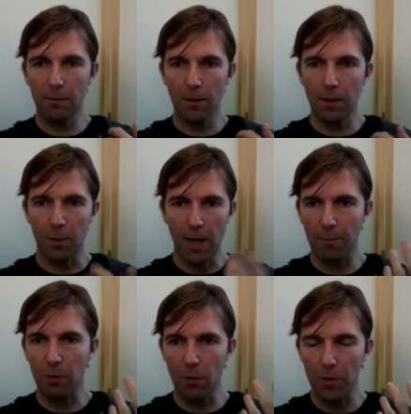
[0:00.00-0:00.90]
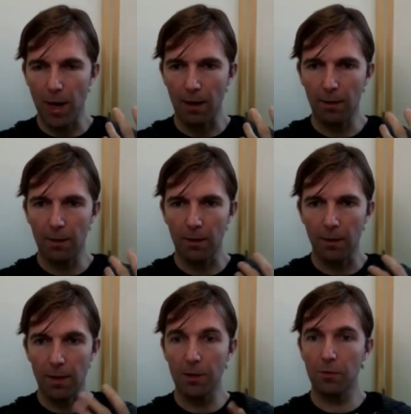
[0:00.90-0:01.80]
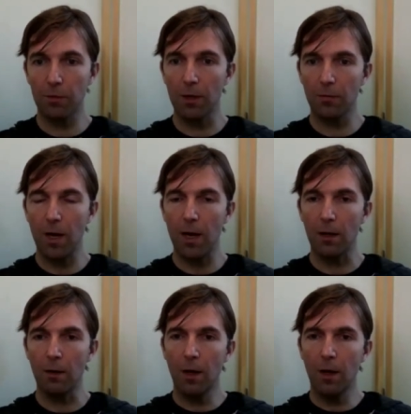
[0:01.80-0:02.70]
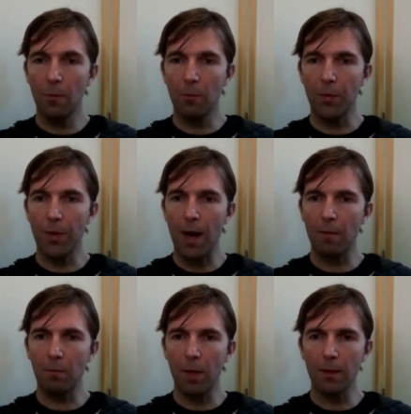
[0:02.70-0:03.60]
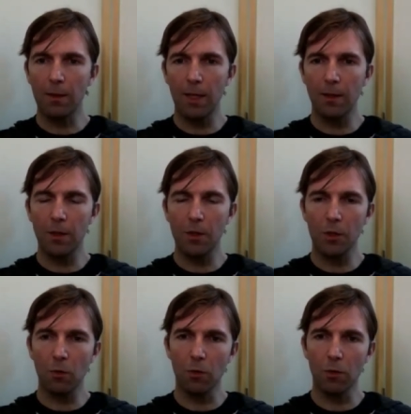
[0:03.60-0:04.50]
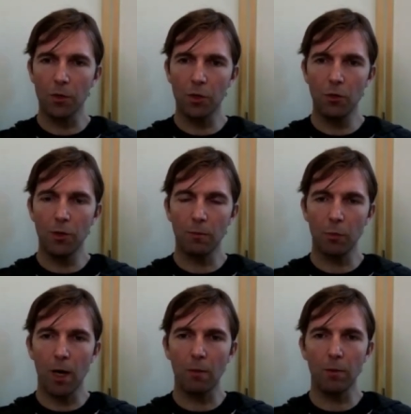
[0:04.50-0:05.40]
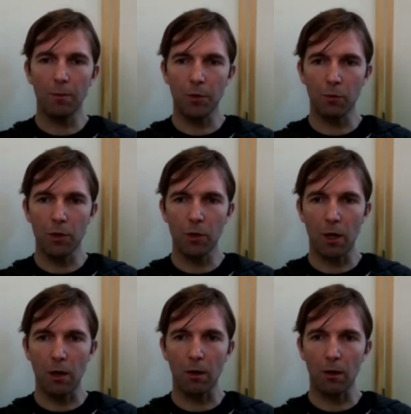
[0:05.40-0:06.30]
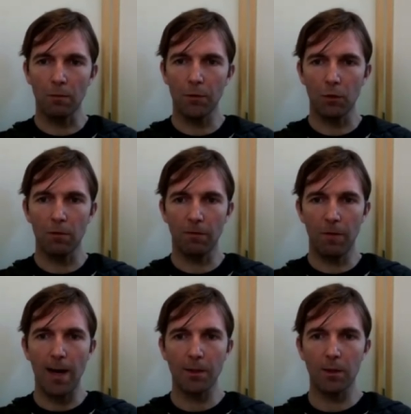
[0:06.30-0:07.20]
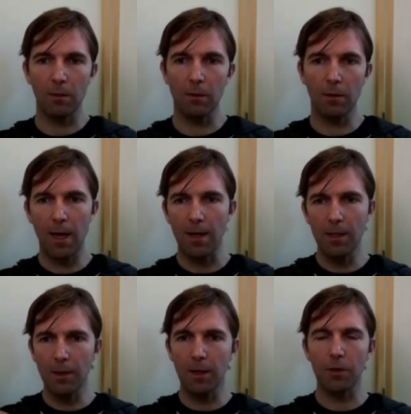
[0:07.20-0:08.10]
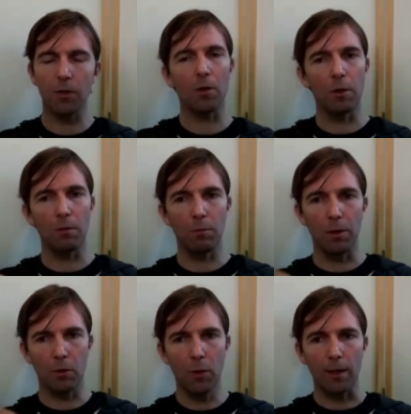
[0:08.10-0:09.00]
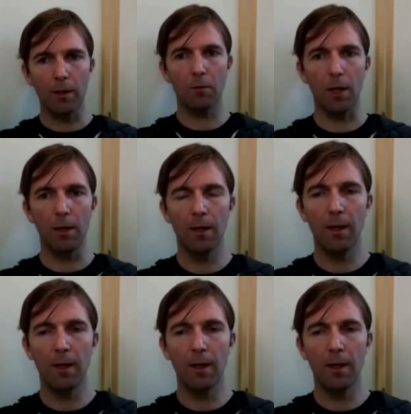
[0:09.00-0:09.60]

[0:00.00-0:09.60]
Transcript: and be happy with that. And, and that's that's fine. But that might tend us towards choosing problems which are sort of fast and not easy necessarily, but but quick, right?